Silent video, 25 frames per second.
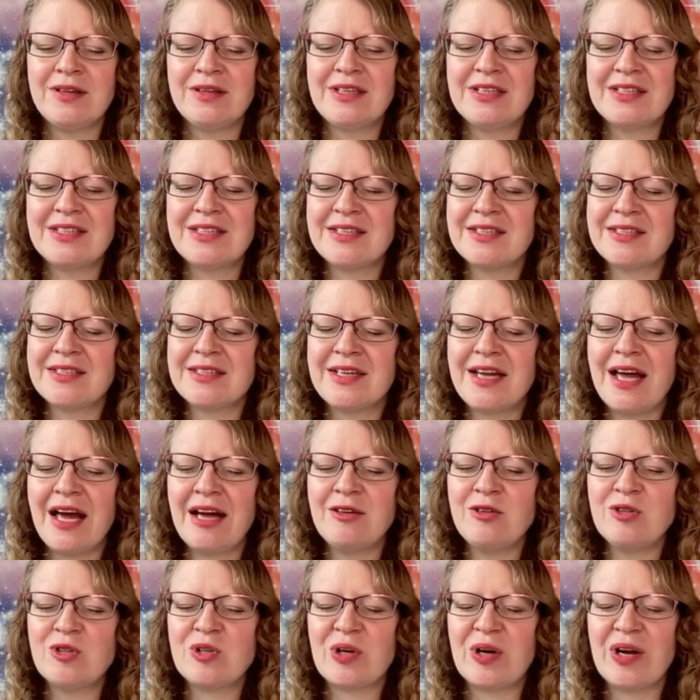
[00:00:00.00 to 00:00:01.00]
This is
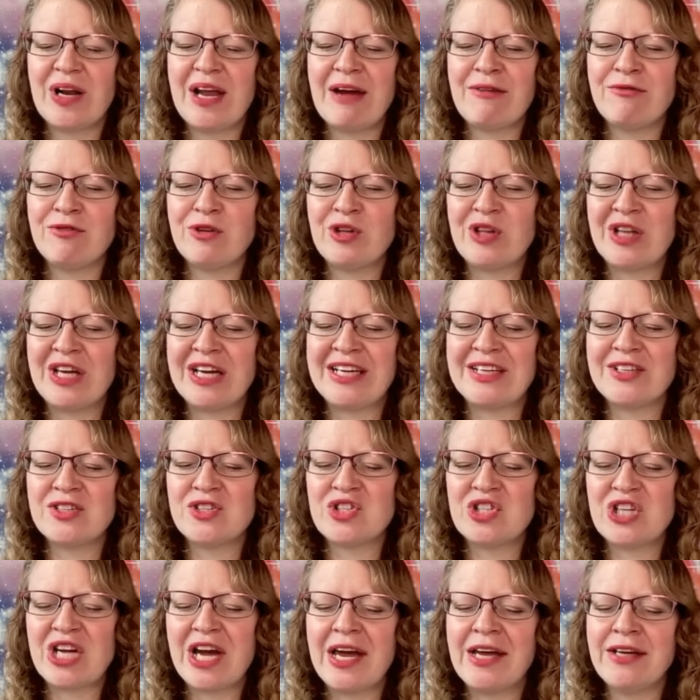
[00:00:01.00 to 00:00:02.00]
natural. Everything
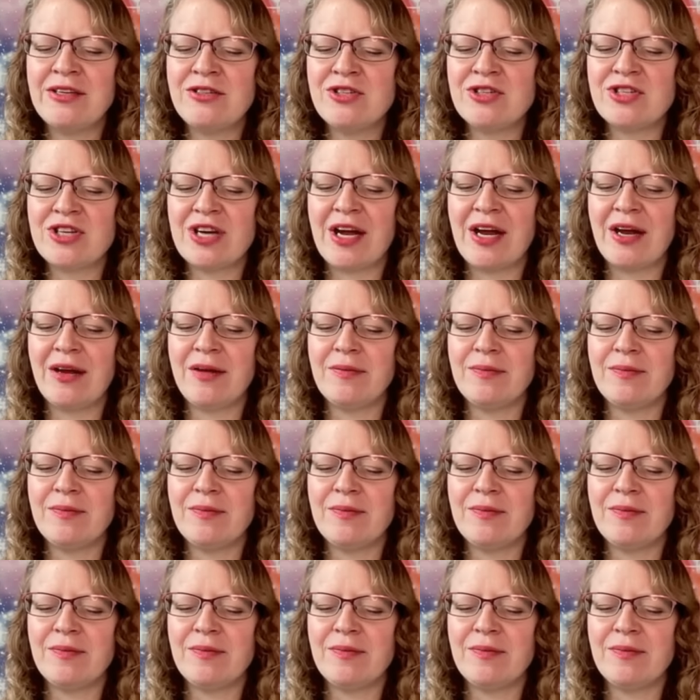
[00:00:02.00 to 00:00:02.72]
is changing.